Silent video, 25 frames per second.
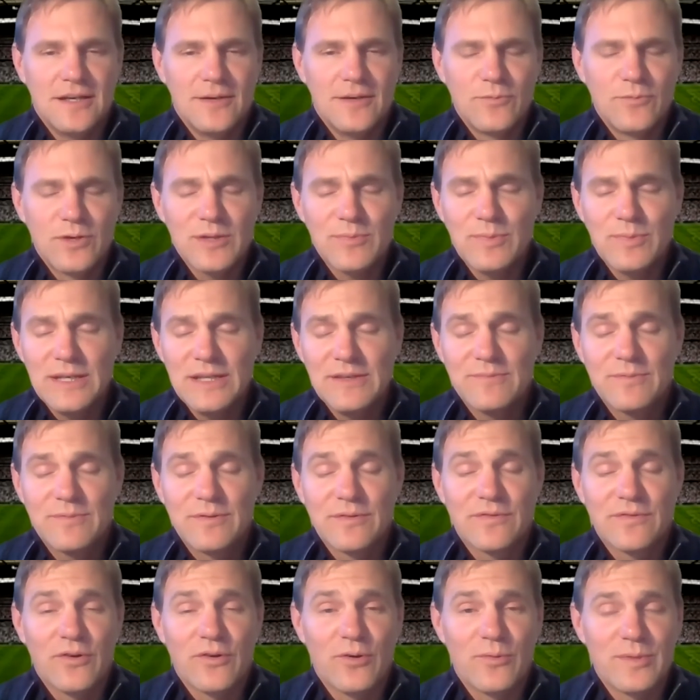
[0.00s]
with Believe
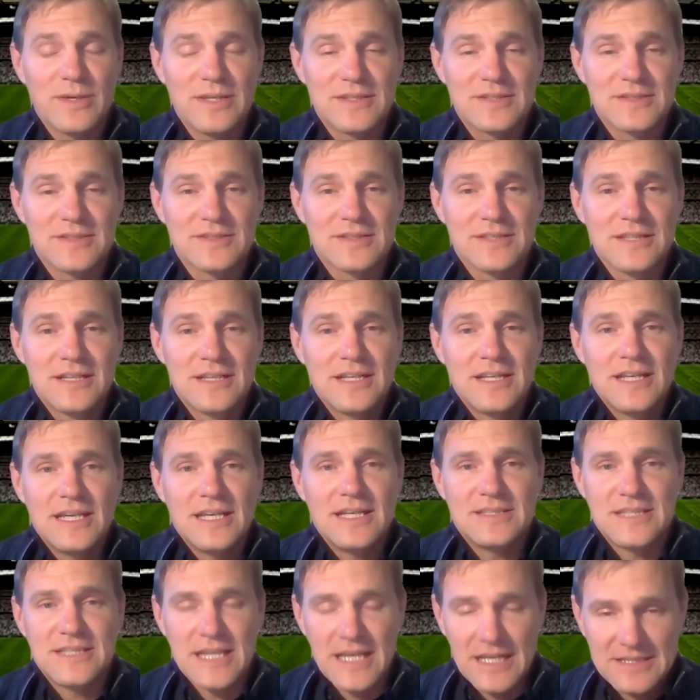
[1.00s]
Perform is
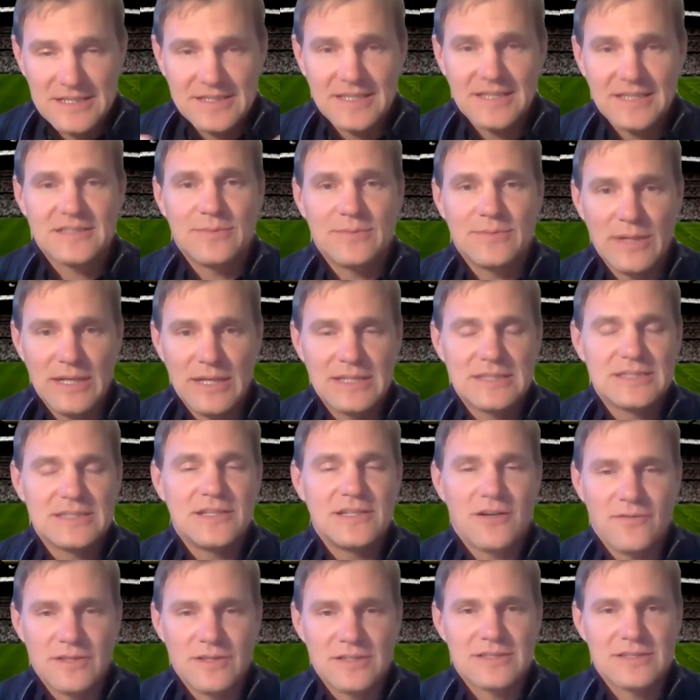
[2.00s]
the accessibility
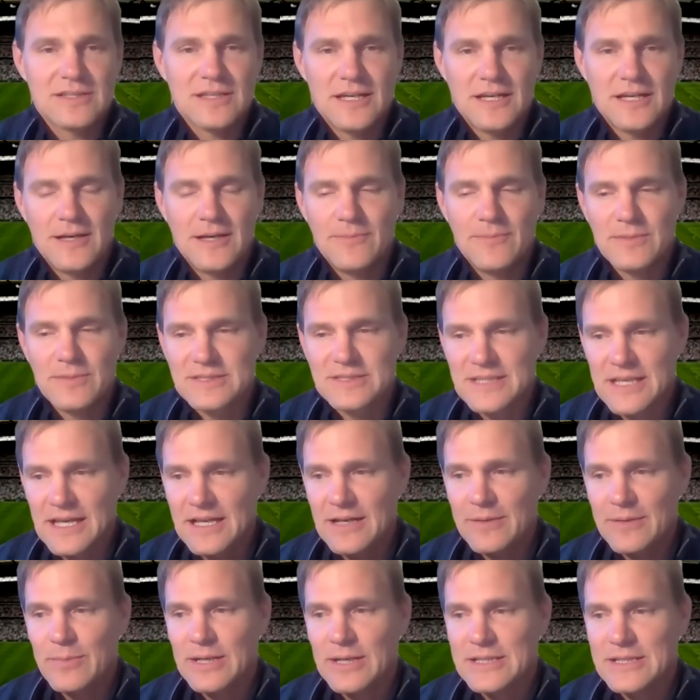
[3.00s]
of it, the
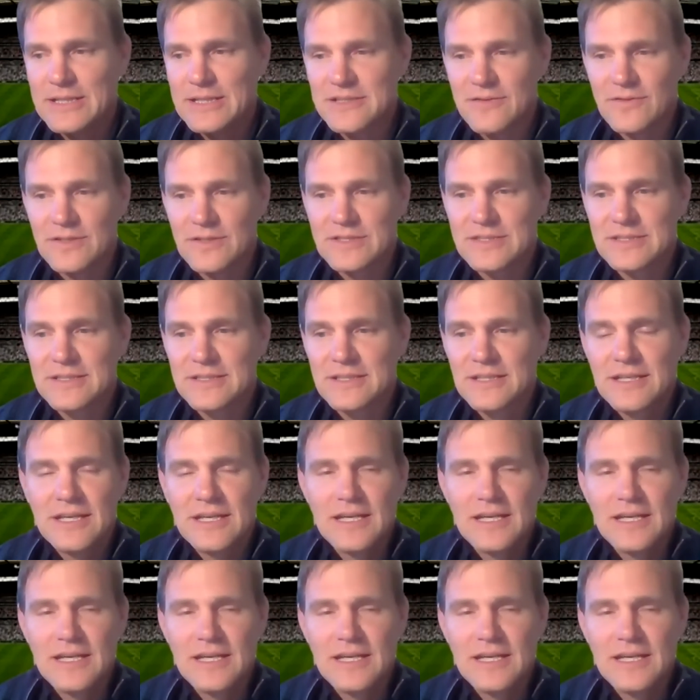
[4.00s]
scalability of it,